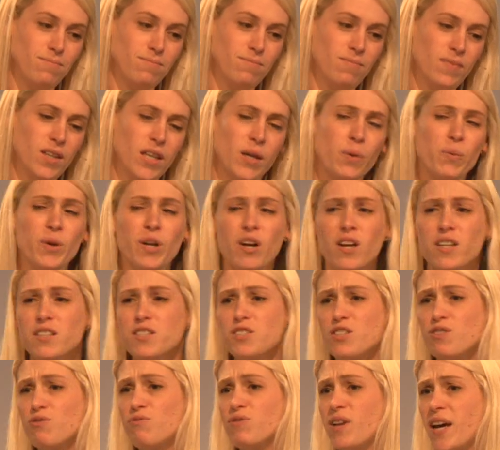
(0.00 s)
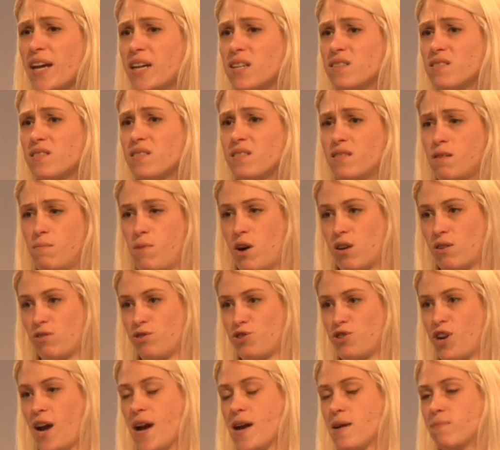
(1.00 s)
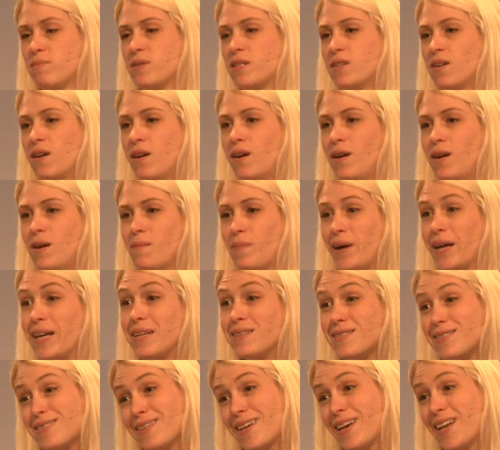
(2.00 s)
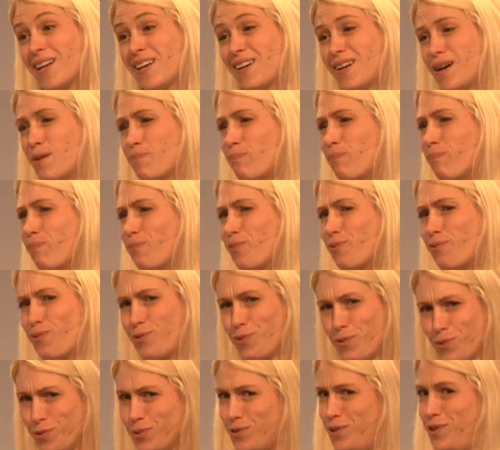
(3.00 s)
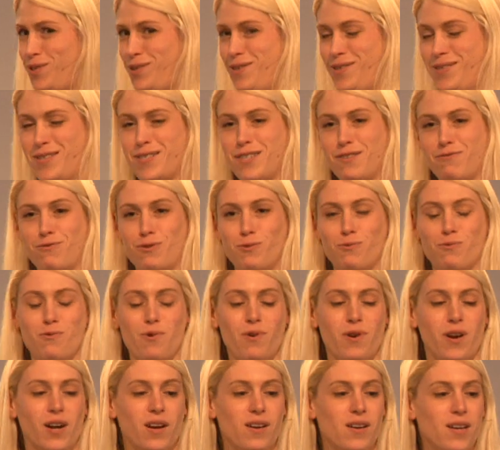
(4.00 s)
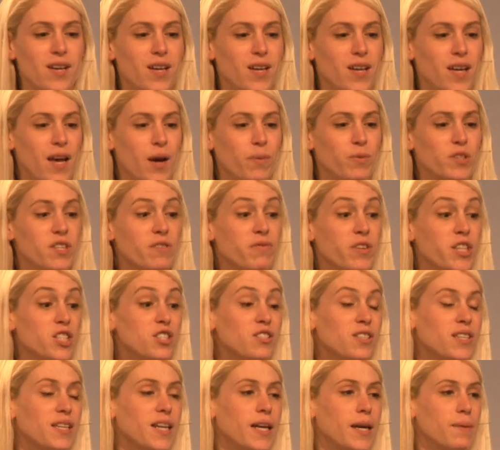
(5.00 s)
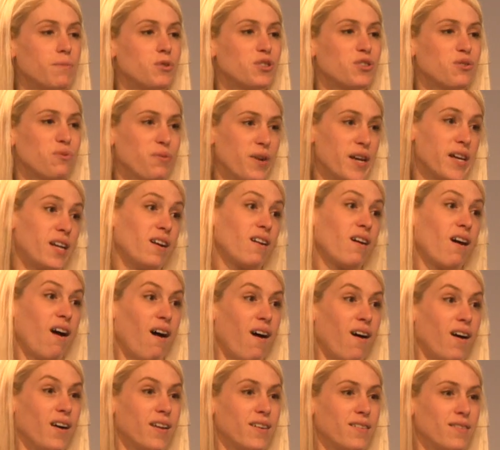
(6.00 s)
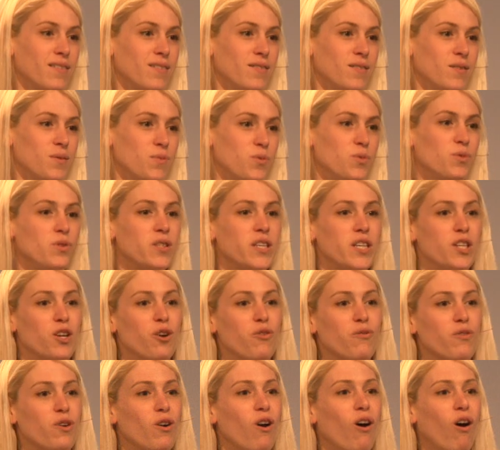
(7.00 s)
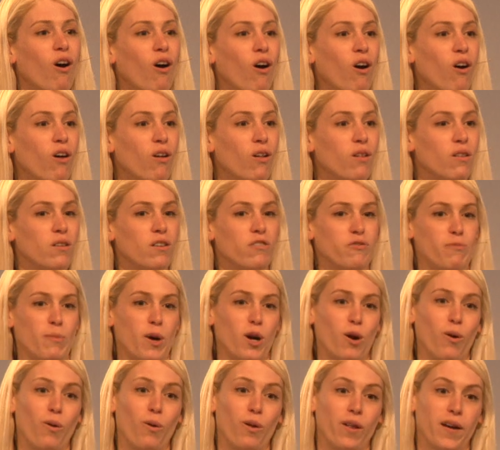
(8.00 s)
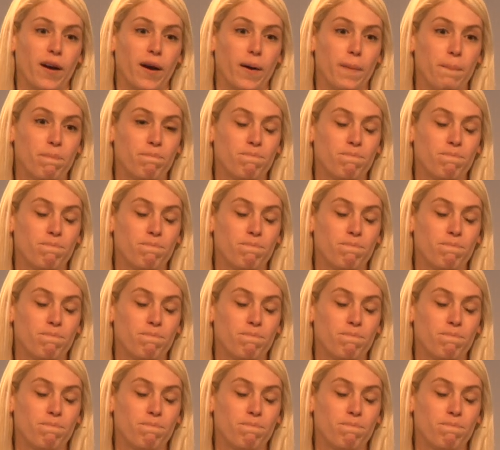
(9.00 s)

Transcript: He went on to unite the Mongol tribes by instigating a brutal civil war and was eventually named Great Khan, ruling over all of Mongolia.